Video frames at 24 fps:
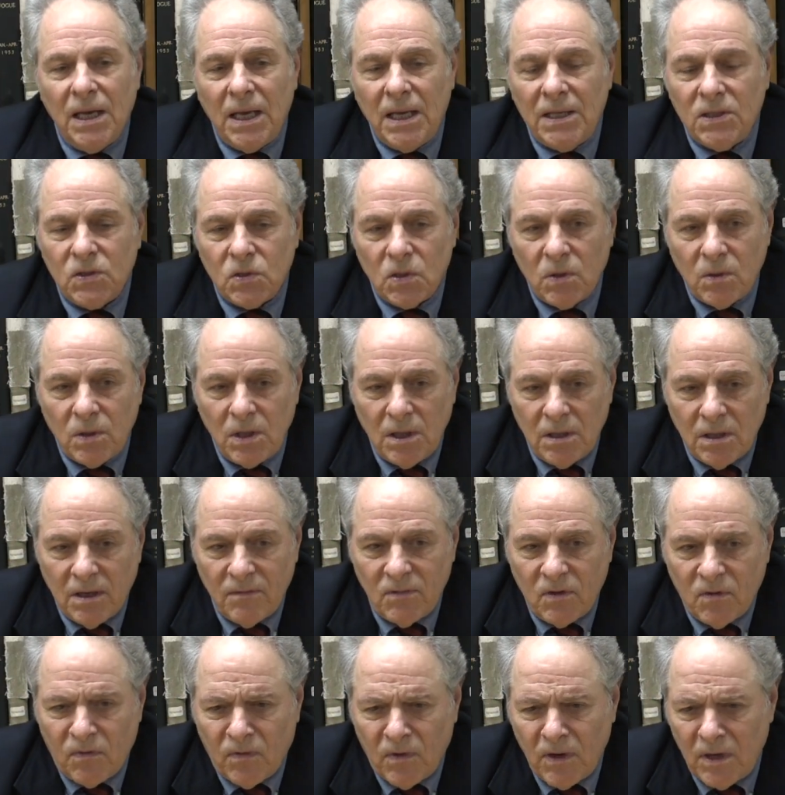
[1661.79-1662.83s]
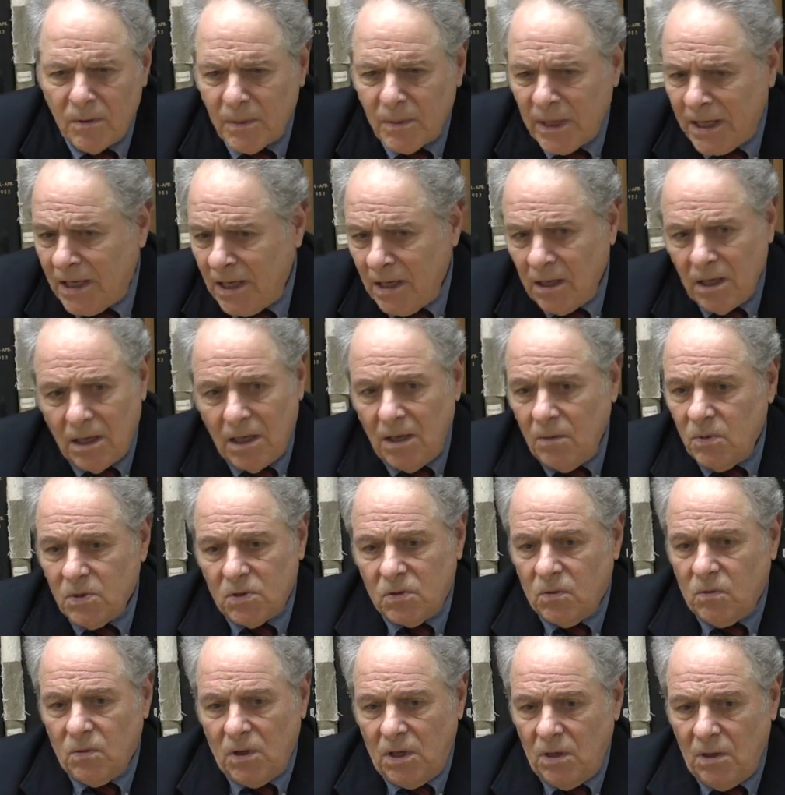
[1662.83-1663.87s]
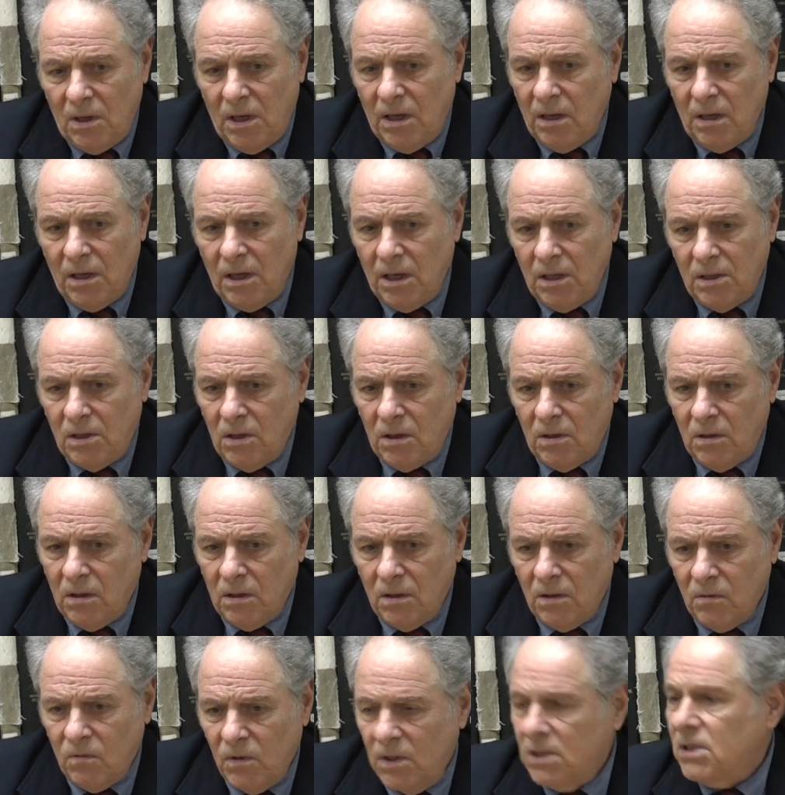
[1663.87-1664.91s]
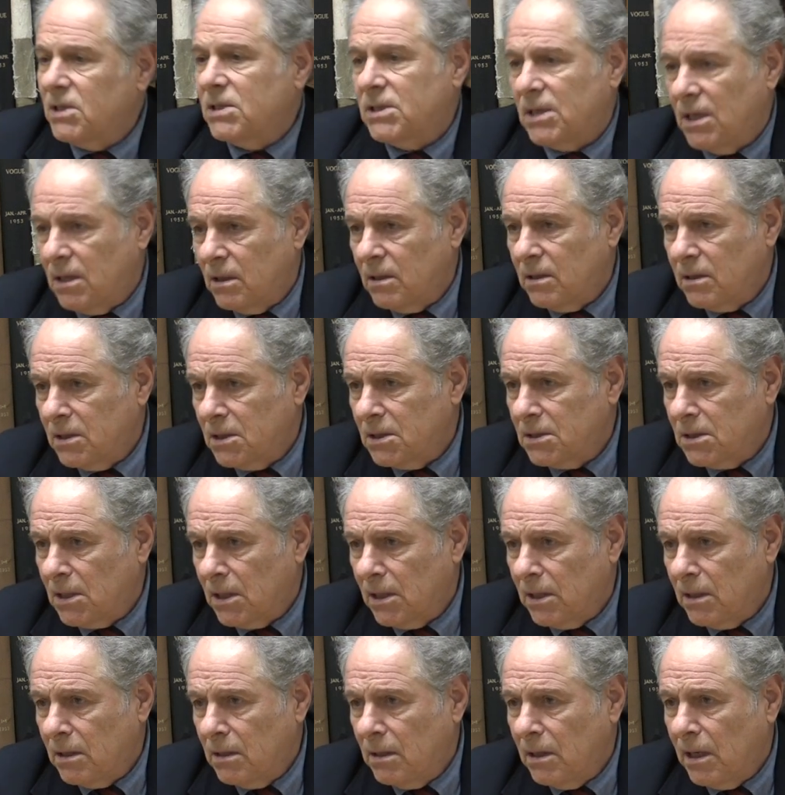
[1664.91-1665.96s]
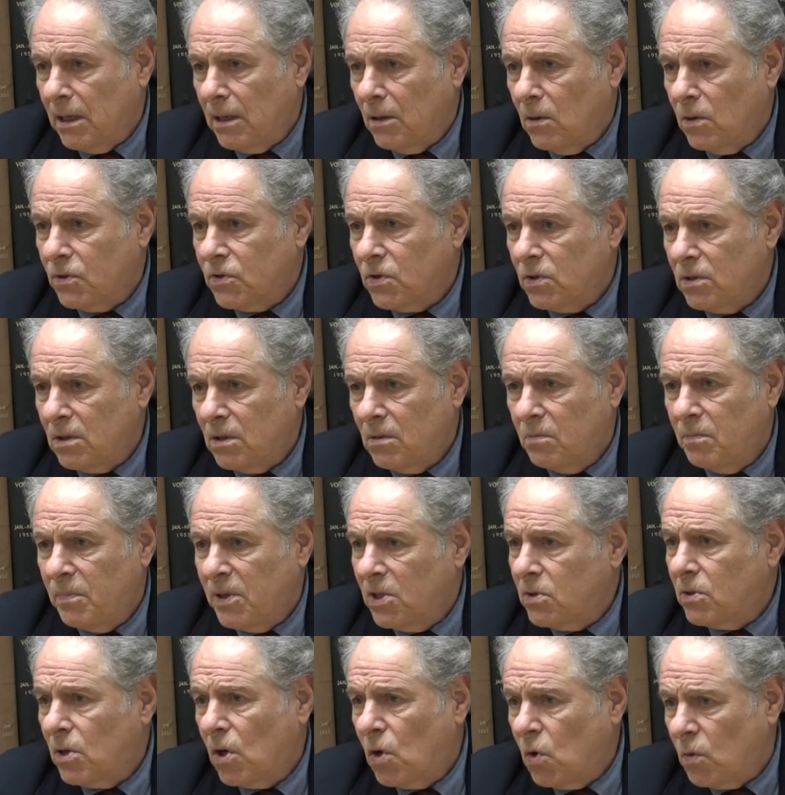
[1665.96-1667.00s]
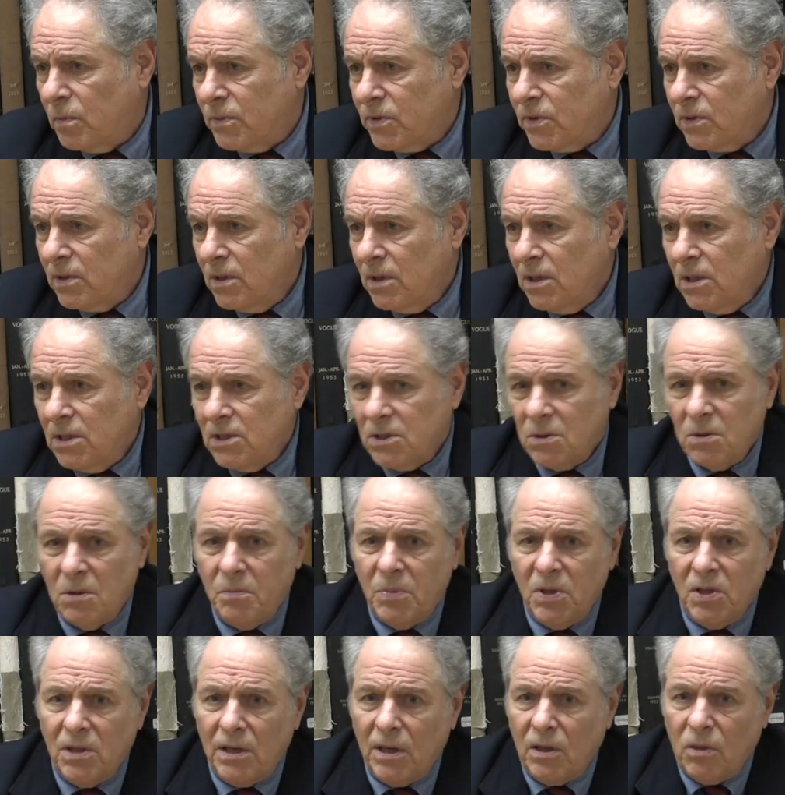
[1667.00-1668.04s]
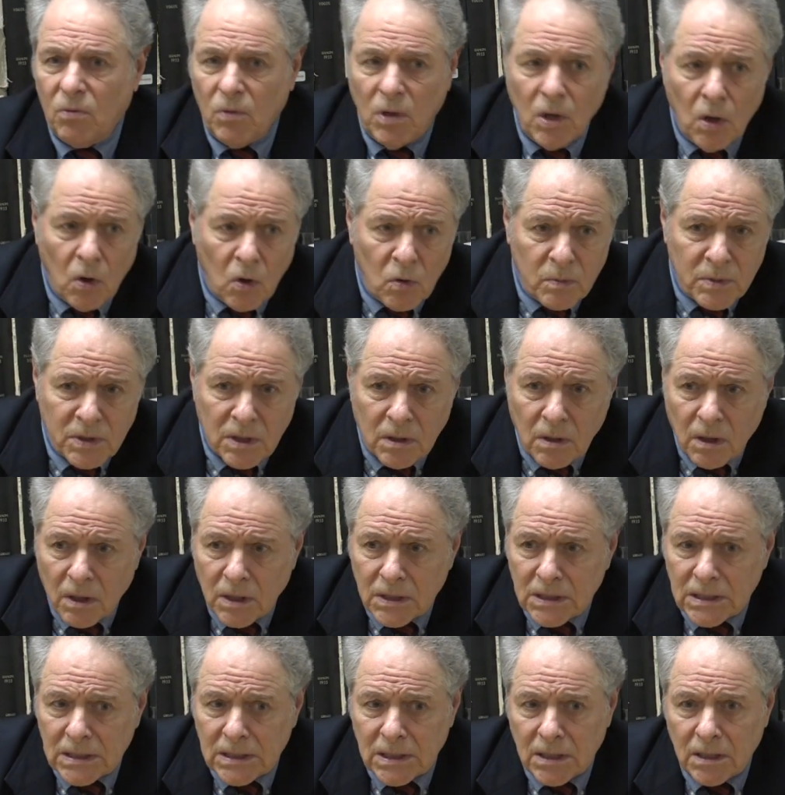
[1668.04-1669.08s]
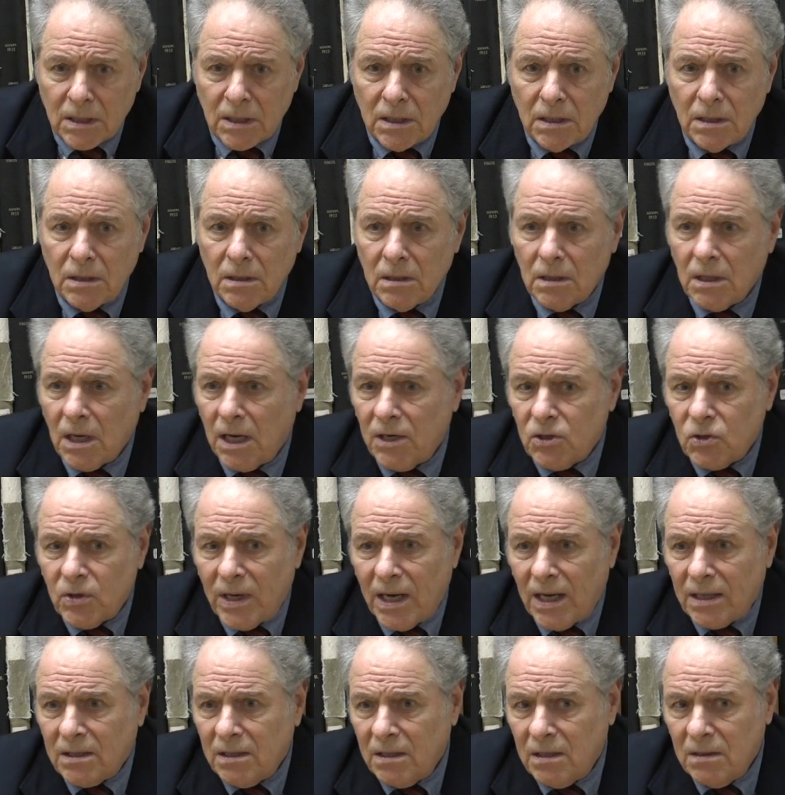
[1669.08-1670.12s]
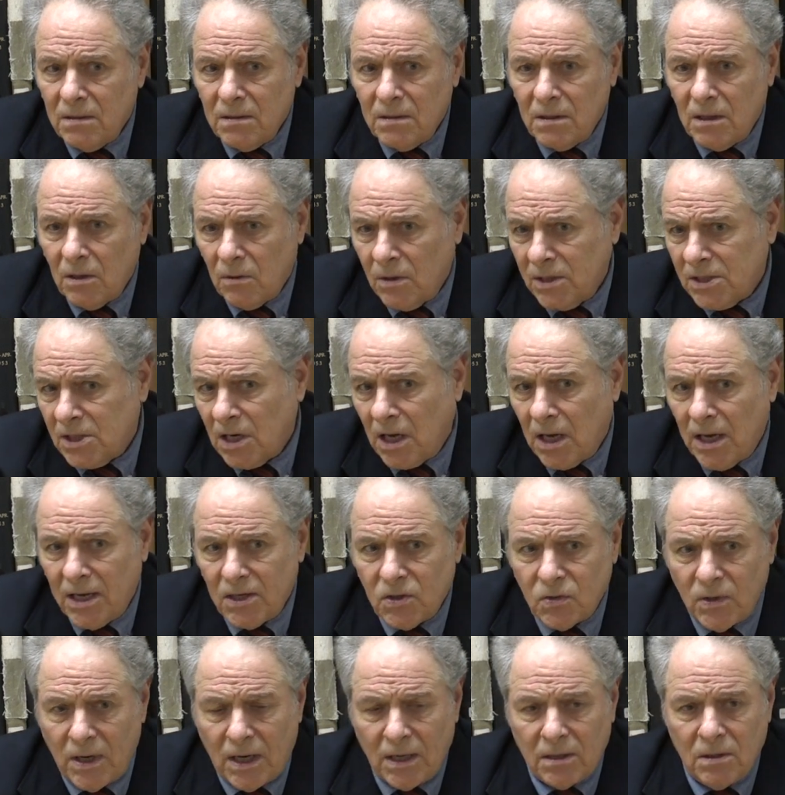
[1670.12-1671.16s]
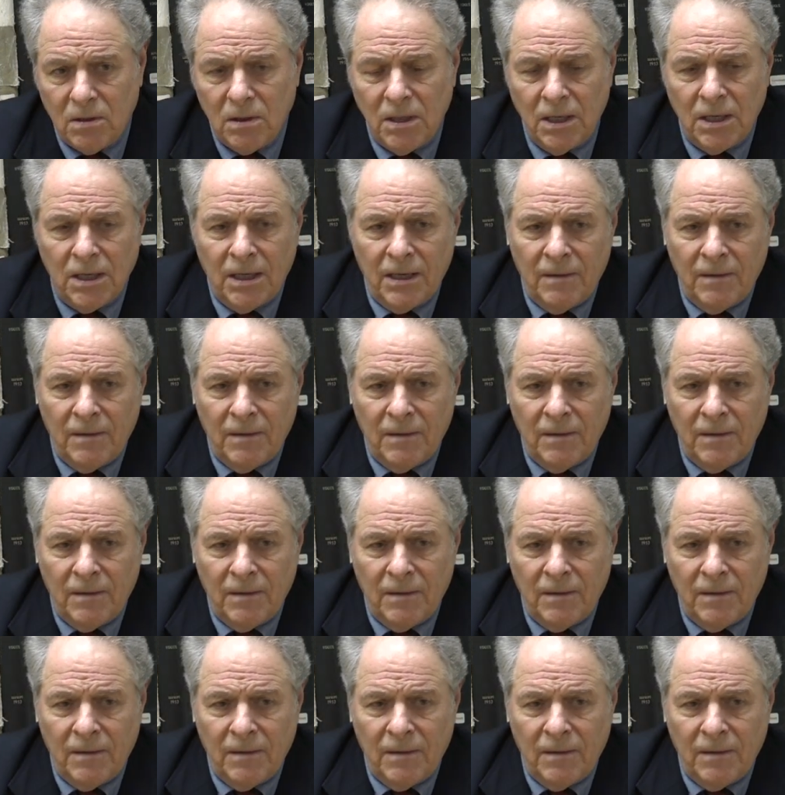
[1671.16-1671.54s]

And so he loved the freedom. Like he he was a he he did uh, real estate on the side, and he also built homes. So he built like three homes in Garden City, contracted, you know, as a contractor.